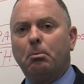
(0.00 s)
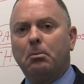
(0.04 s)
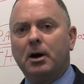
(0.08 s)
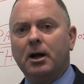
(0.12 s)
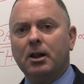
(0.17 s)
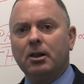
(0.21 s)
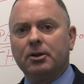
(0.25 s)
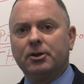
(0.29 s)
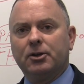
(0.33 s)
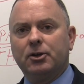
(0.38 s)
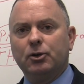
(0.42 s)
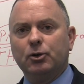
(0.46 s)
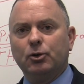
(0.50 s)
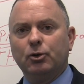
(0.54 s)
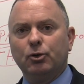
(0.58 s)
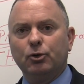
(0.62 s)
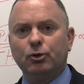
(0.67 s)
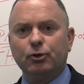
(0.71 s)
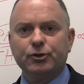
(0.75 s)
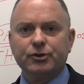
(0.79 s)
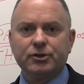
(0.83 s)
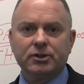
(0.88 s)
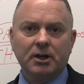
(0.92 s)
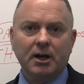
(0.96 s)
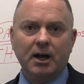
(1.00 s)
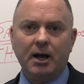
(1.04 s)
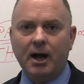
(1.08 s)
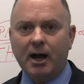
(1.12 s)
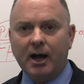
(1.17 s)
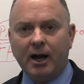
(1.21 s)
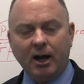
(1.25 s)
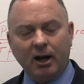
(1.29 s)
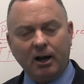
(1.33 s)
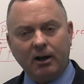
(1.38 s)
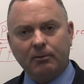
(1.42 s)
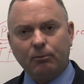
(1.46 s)
molecules
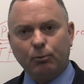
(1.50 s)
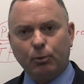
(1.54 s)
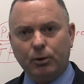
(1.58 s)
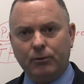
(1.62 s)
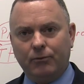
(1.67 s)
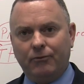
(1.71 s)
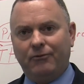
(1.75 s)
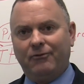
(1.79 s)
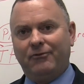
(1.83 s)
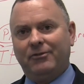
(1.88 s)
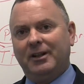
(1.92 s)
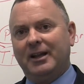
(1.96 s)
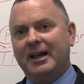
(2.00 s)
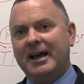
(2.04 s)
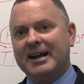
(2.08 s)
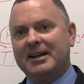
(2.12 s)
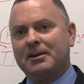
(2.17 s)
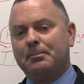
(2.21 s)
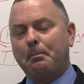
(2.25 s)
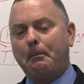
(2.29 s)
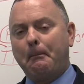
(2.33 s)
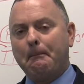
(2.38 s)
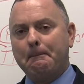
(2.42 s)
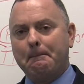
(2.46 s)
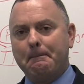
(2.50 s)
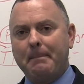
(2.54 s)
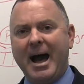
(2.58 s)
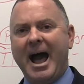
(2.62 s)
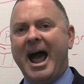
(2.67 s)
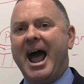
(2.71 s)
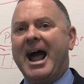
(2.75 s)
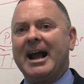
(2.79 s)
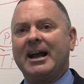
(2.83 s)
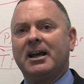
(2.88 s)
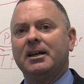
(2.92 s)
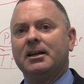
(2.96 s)
reflect
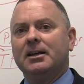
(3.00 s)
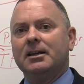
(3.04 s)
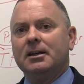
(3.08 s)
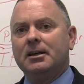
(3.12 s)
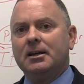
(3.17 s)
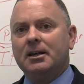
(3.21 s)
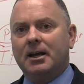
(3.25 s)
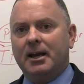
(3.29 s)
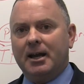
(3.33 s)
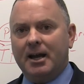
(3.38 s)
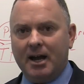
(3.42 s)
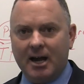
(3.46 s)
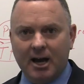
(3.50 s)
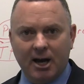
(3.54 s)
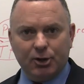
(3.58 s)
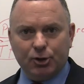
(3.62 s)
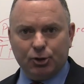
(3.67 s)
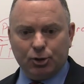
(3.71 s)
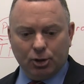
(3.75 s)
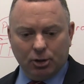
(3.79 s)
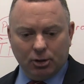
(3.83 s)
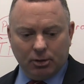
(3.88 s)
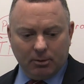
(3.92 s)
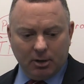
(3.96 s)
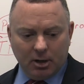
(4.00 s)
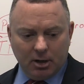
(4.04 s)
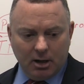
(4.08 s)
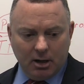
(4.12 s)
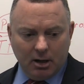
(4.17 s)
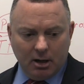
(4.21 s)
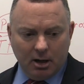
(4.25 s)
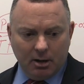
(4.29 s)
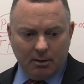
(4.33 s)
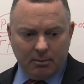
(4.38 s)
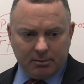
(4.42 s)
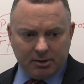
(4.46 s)
back under
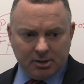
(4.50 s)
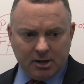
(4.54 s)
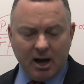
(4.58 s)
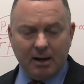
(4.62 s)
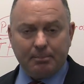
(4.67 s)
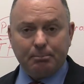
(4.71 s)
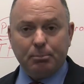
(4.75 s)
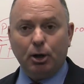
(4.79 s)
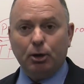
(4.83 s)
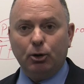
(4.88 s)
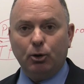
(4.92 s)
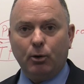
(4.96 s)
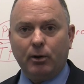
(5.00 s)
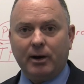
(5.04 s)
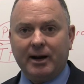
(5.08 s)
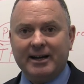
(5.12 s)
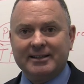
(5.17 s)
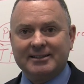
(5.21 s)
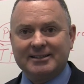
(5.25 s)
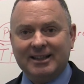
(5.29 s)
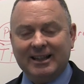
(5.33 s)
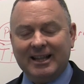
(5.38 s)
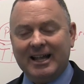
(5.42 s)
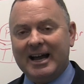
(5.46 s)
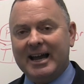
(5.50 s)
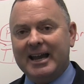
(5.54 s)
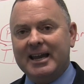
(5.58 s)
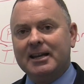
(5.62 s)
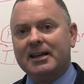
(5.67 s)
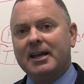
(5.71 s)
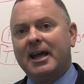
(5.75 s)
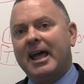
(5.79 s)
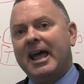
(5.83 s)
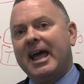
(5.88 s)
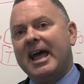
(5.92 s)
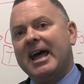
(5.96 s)
non-polarized light
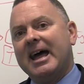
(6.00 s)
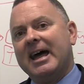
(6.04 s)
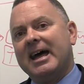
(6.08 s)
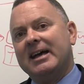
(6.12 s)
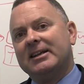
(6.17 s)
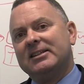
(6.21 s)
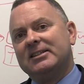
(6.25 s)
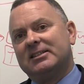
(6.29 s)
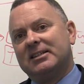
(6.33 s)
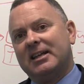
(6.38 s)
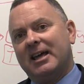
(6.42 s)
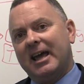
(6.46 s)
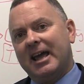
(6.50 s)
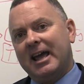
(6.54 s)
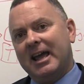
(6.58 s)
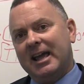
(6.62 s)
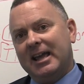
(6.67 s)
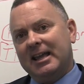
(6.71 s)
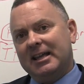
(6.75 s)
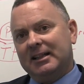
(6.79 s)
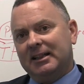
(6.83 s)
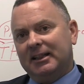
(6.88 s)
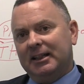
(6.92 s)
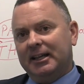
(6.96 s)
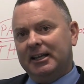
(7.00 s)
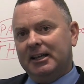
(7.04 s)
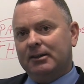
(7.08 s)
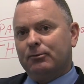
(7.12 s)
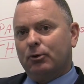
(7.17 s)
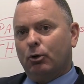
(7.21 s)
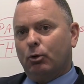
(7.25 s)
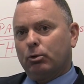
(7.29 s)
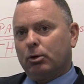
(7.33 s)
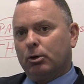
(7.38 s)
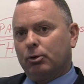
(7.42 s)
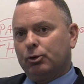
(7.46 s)
as a
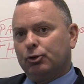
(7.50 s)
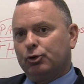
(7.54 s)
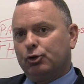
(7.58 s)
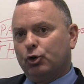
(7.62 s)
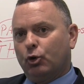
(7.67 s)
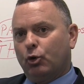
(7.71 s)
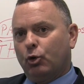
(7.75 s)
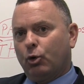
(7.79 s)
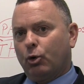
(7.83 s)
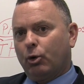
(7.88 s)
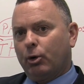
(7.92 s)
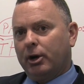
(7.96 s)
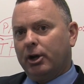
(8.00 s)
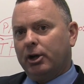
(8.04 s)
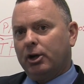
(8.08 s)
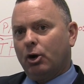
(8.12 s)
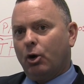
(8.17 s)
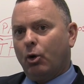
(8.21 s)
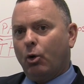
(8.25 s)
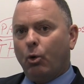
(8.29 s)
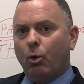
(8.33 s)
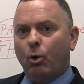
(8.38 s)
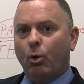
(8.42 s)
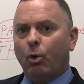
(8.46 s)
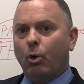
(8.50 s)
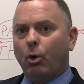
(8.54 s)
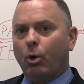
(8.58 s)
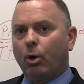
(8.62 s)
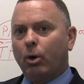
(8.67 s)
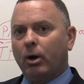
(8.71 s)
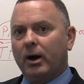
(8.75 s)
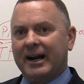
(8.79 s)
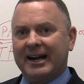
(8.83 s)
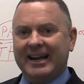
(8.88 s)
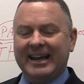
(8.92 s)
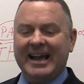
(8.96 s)
levorotatory
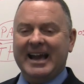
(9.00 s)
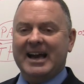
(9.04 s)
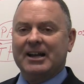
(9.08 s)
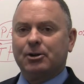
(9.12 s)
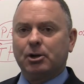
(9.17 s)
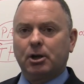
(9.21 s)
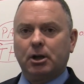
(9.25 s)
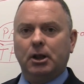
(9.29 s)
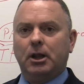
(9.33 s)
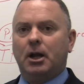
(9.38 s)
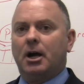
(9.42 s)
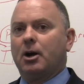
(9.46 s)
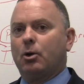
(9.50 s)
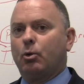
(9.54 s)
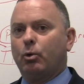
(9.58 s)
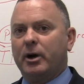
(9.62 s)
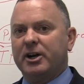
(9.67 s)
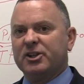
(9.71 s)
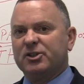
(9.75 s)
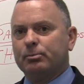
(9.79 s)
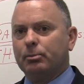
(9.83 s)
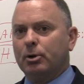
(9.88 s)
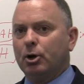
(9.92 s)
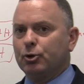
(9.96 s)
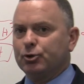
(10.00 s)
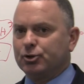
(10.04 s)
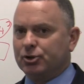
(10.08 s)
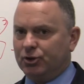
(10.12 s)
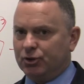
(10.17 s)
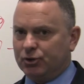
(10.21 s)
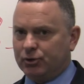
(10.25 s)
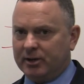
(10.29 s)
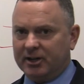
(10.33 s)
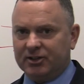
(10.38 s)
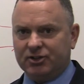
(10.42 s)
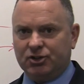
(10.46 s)
or a counterclockwise motion.
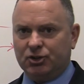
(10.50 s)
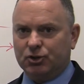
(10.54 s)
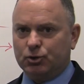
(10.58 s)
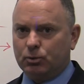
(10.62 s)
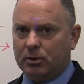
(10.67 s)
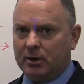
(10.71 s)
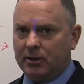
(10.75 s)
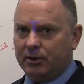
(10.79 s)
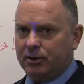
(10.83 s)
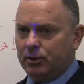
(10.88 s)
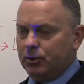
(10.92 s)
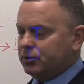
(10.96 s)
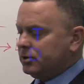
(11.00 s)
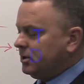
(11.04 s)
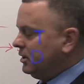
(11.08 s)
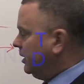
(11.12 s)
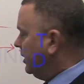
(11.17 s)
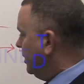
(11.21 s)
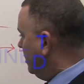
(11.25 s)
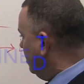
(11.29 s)
So that's just why they use the